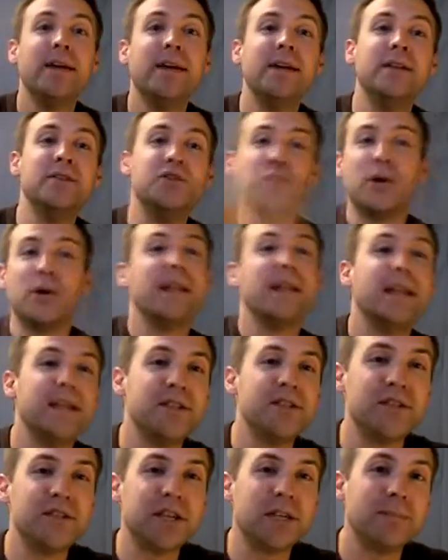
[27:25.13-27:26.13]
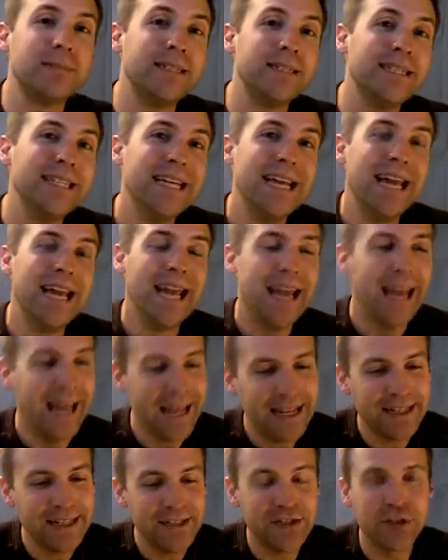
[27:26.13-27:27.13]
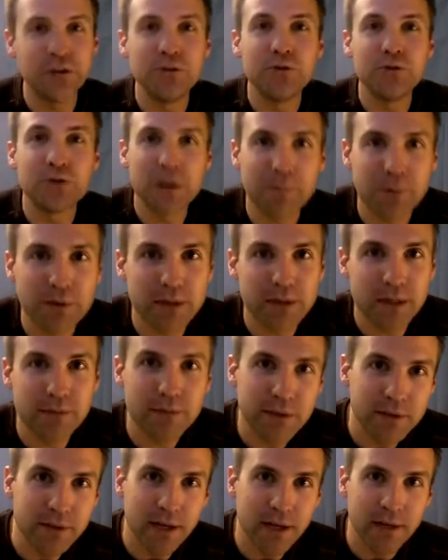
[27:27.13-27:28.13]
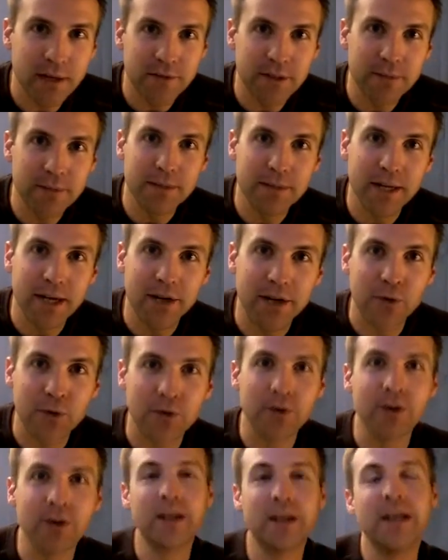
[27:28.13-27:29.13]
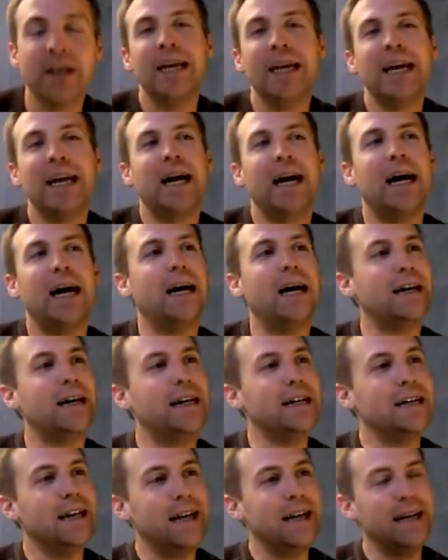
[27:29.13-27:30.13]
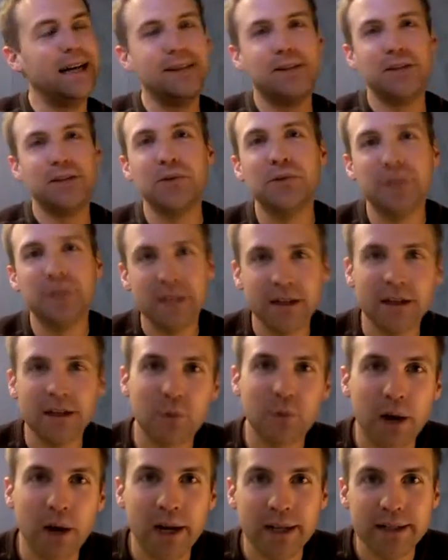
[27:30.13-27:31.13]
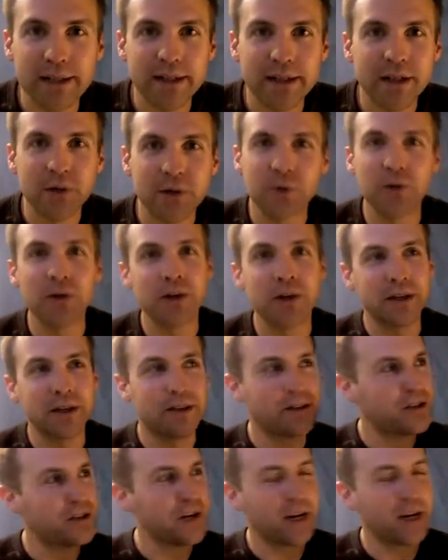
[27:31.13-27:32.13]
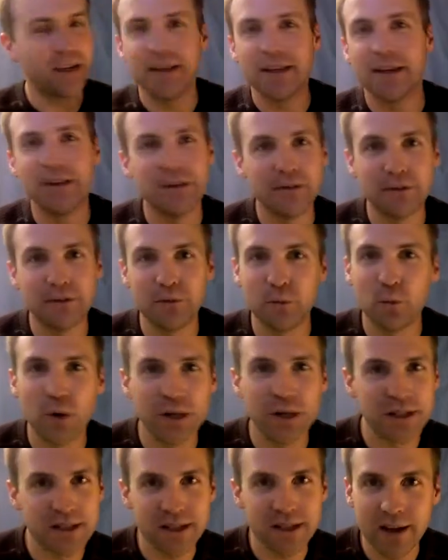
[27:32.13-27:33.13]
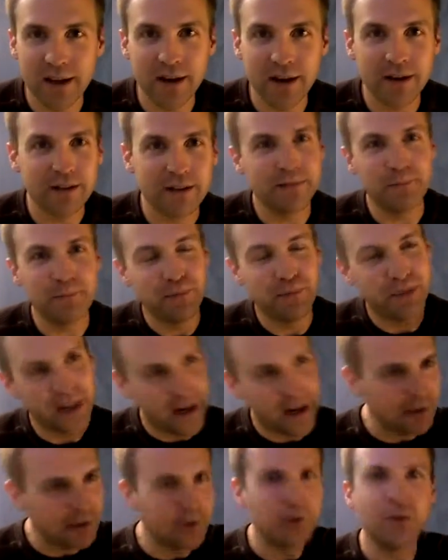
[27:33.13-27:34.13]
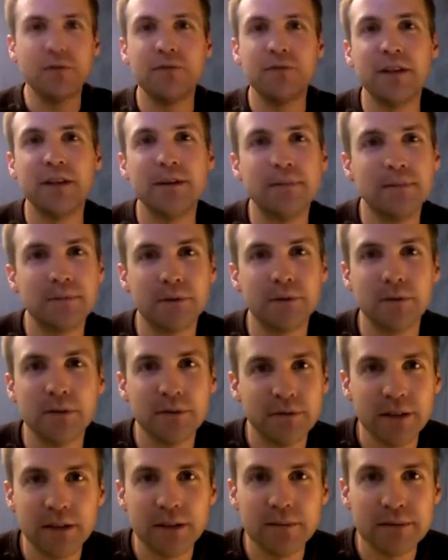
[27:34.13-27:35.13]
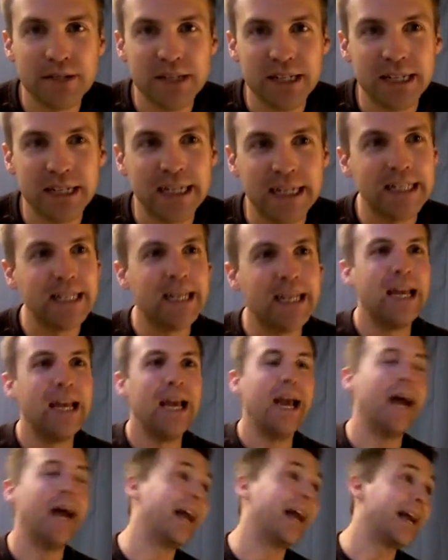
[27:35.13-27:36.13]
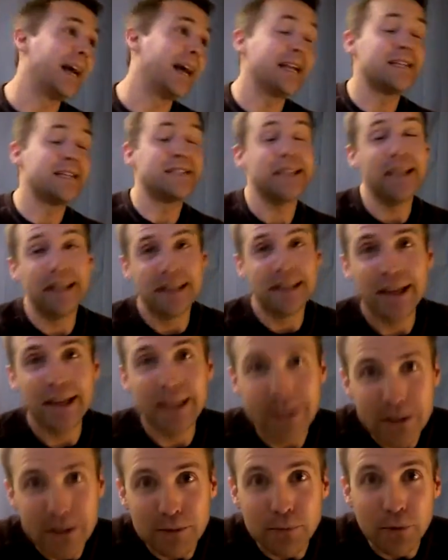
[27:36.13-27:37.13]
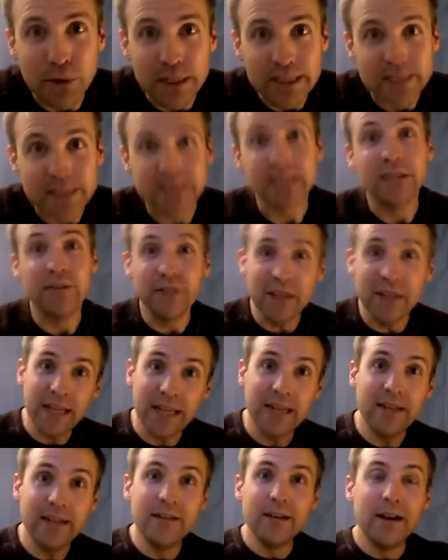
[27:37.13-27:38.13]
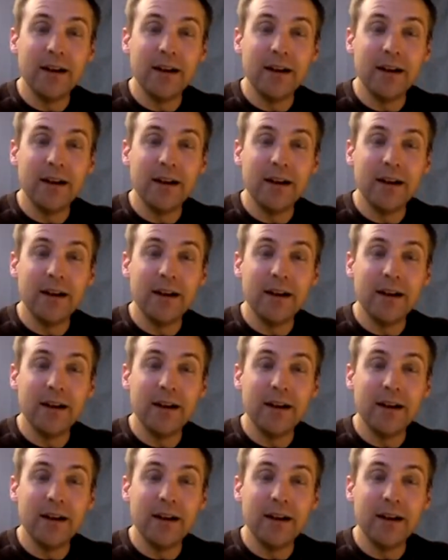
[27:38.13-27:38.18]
enjoy, ladies and gentlemen. Head to www.vim.org. Head to derekwyatt.org. Check out what's there. Download Vim from the Vim site. And I got to say thank you to Blinks TV.